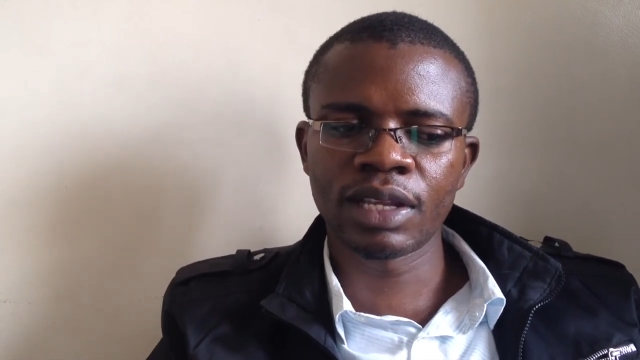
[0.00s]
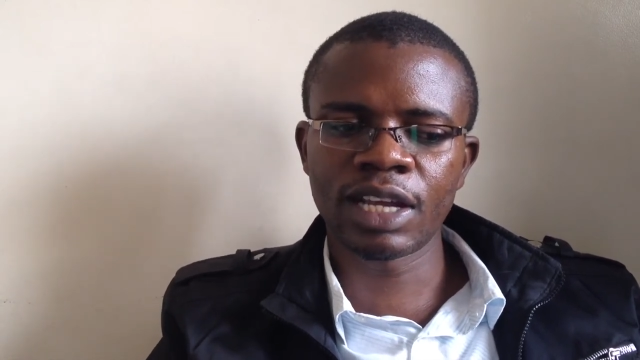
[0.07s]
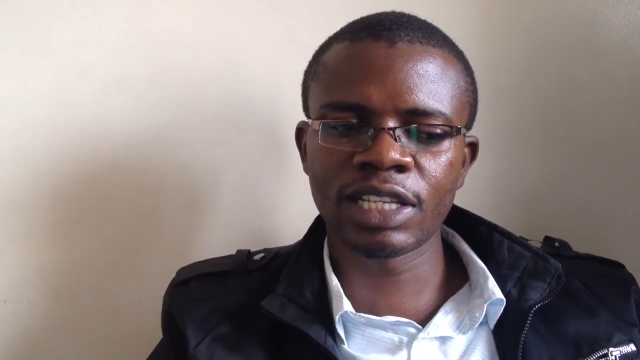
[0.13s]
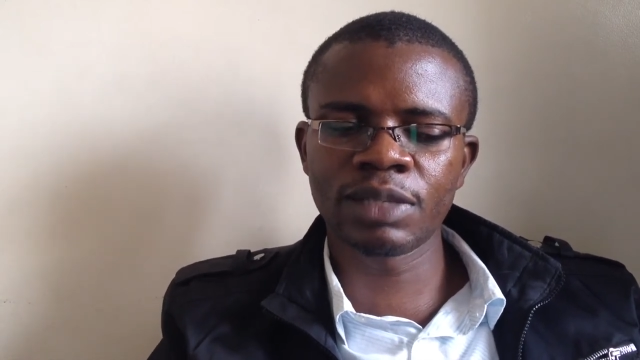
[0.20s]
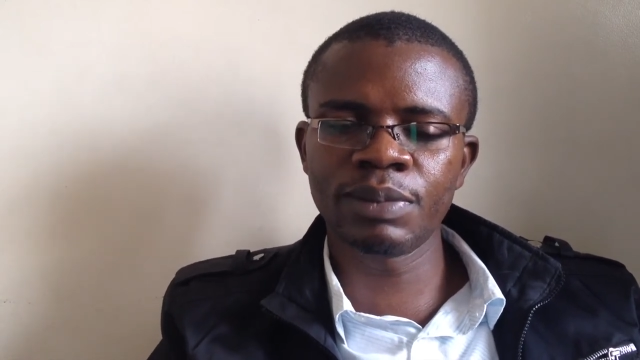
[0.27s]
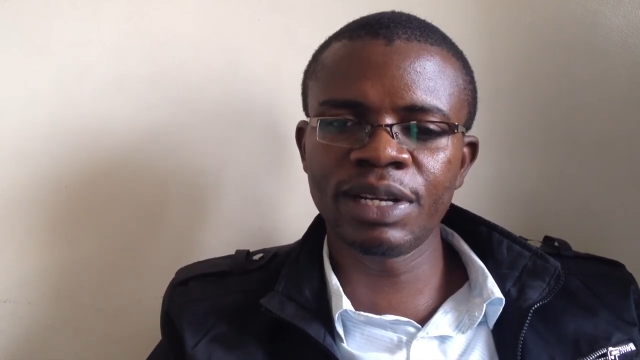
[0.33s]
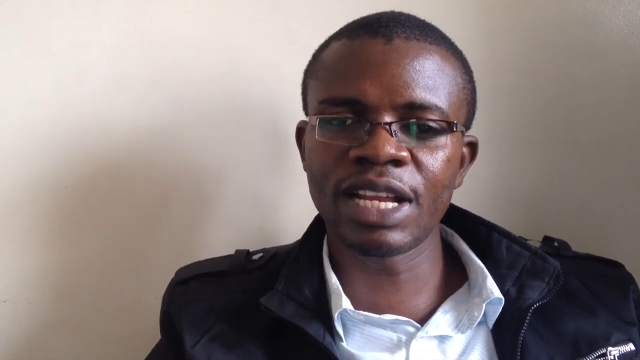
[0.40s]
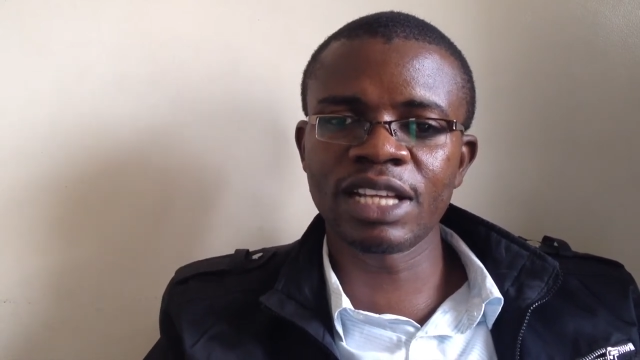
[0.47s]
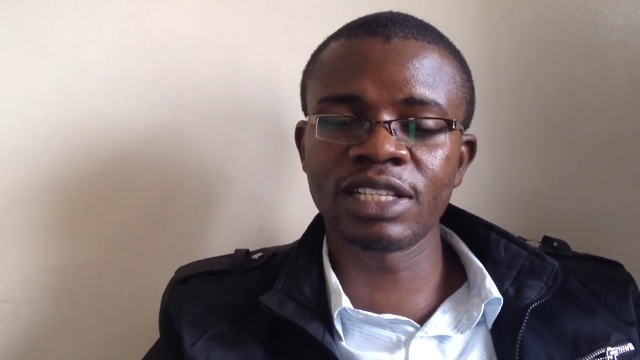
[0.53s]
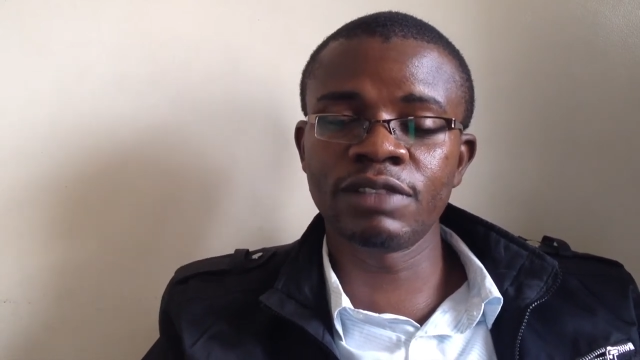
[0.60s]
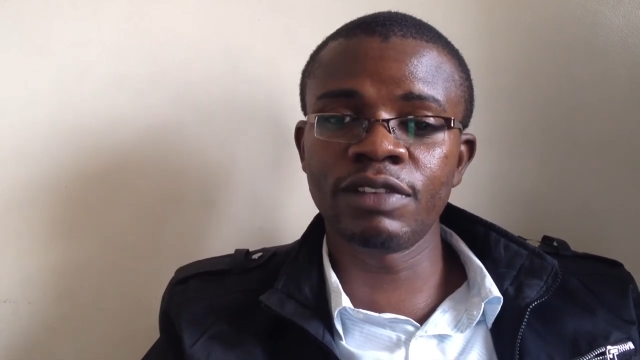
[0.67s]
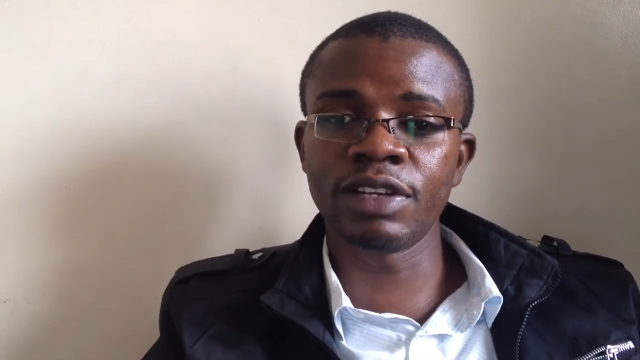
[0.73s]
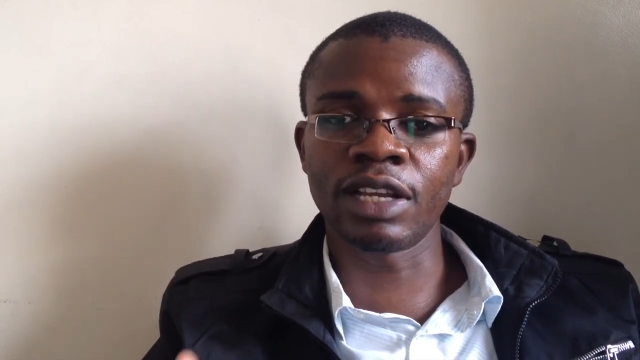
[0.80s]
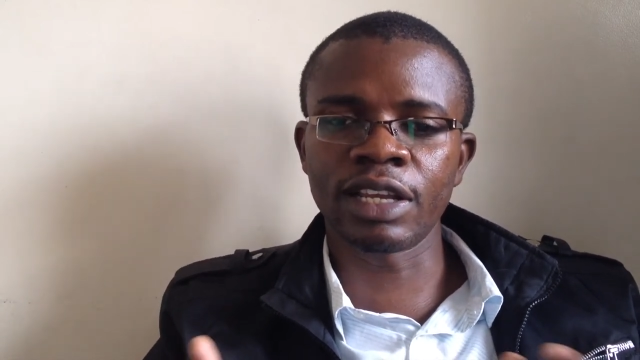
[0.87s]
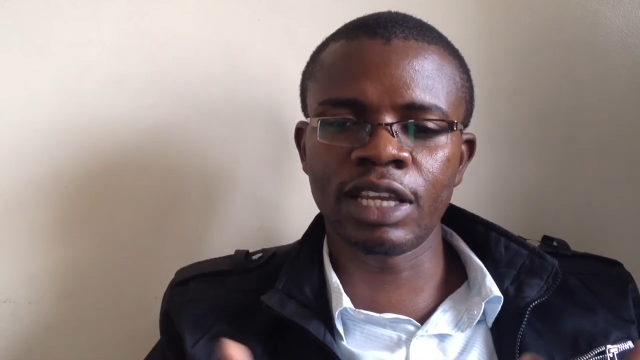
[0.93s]
has made us
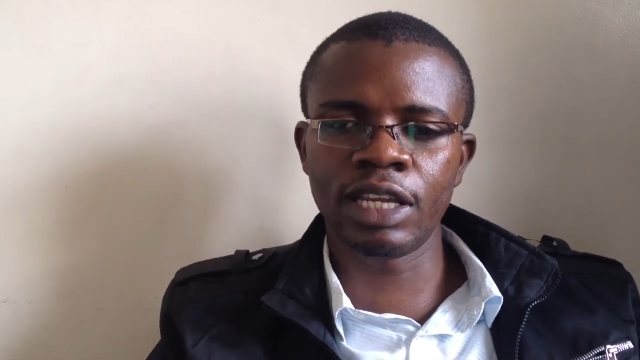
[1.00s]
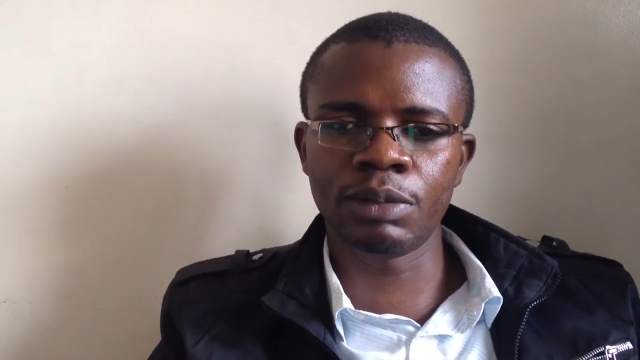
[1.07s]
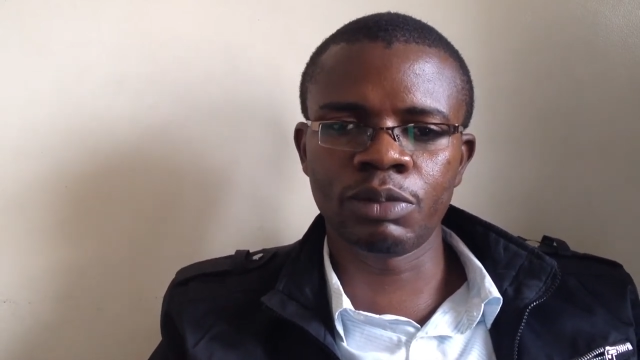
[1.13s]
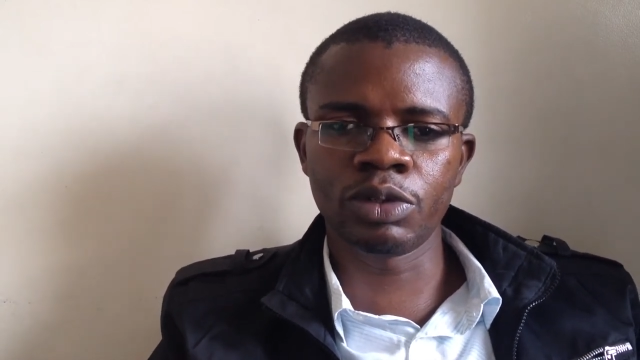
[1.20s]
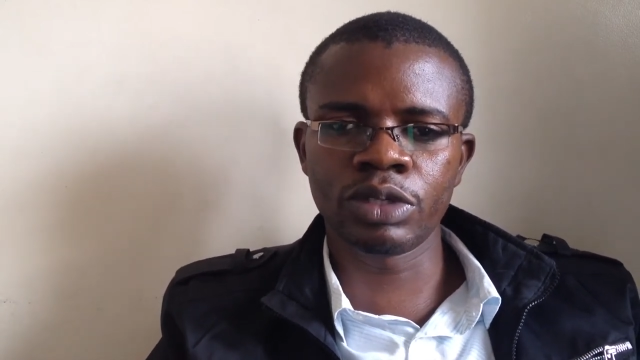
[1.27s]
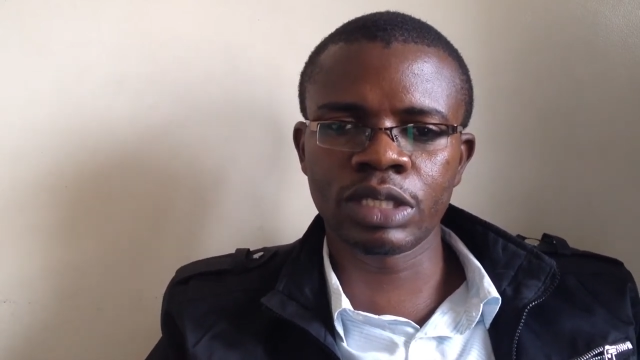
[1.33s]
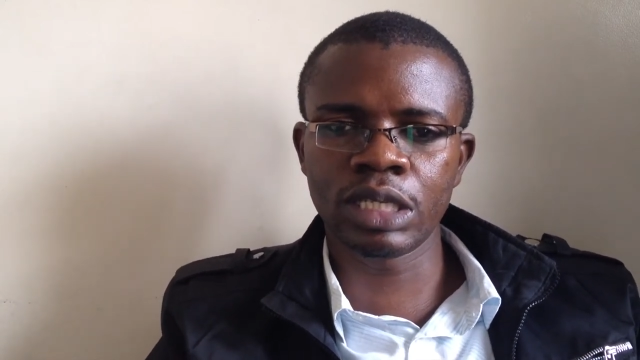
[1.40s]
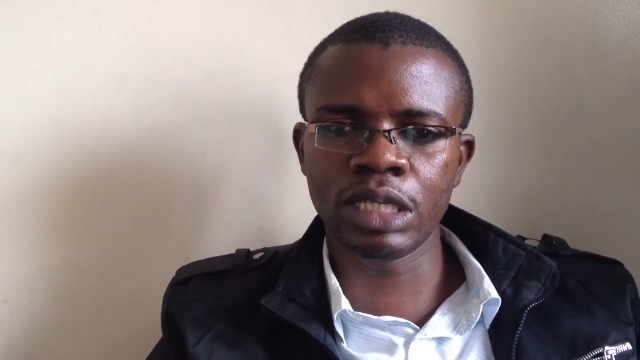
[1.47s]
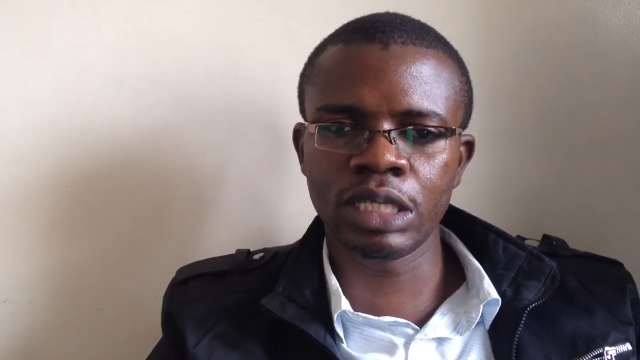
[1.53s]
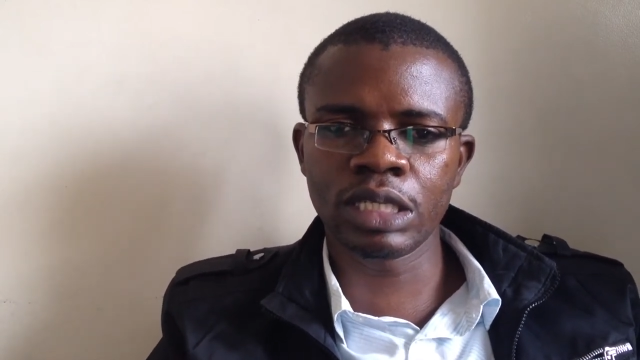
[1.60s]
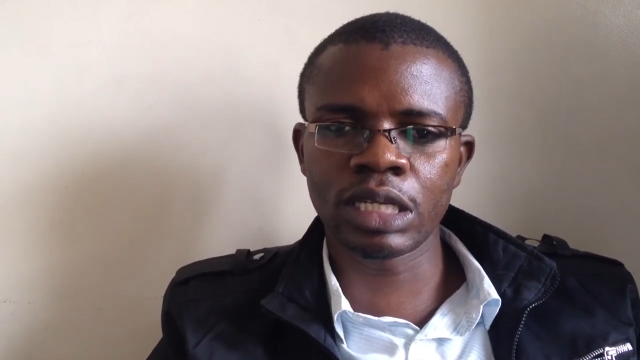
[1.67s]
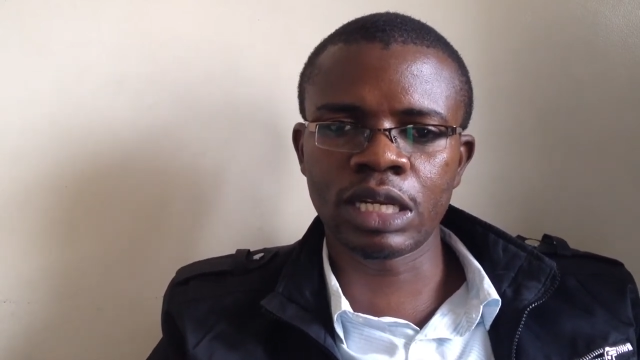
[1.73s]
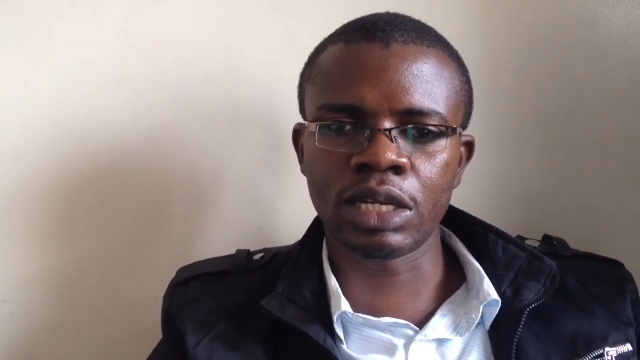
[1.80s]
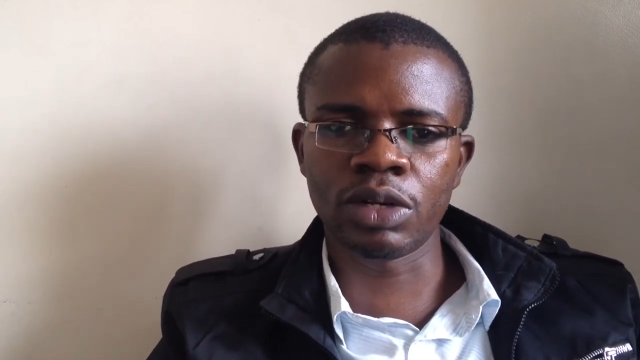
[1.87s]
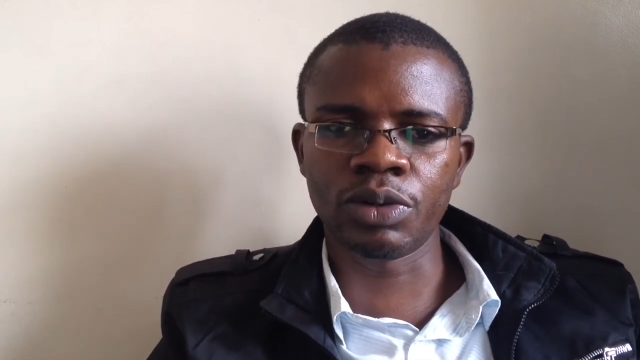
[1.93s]
even gain more
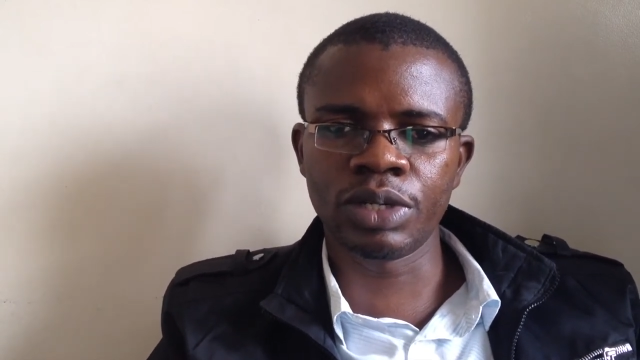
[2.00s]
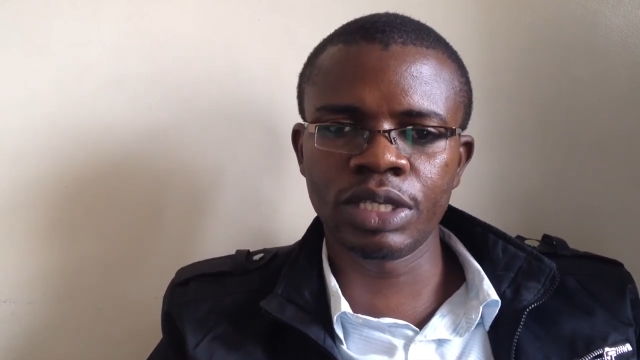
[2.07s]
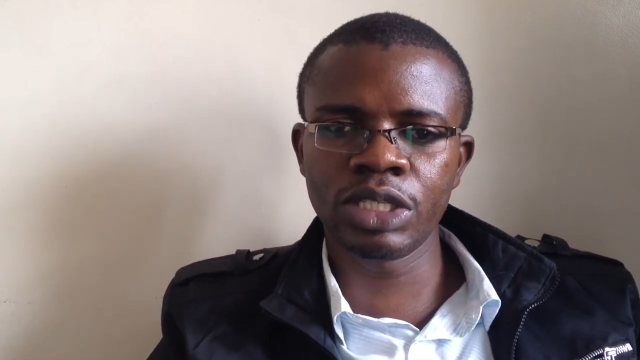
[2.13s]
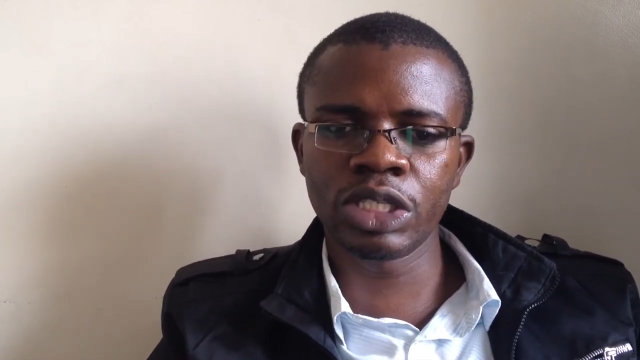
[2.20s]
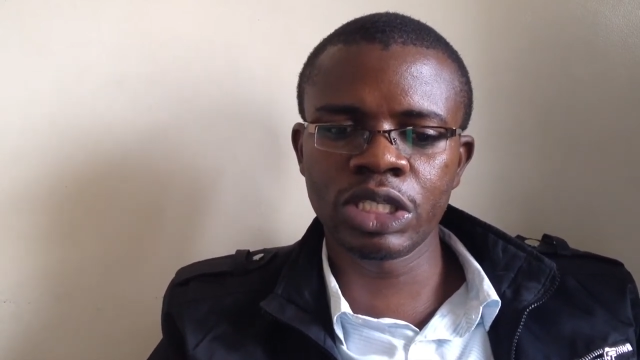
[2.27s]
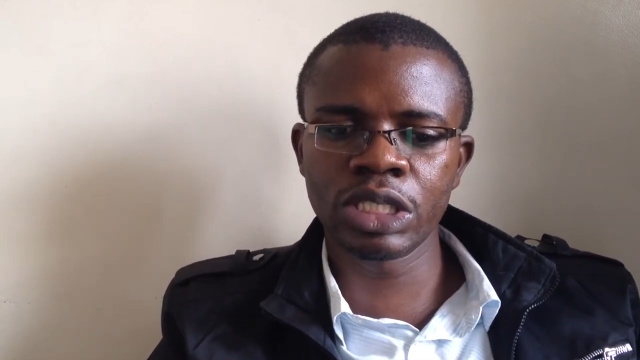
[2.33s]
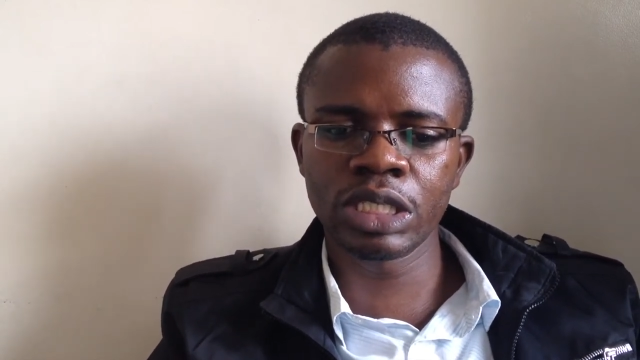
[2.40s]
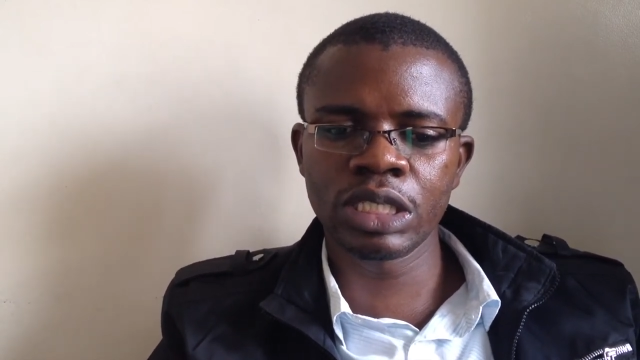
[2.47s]
skills and knowledge.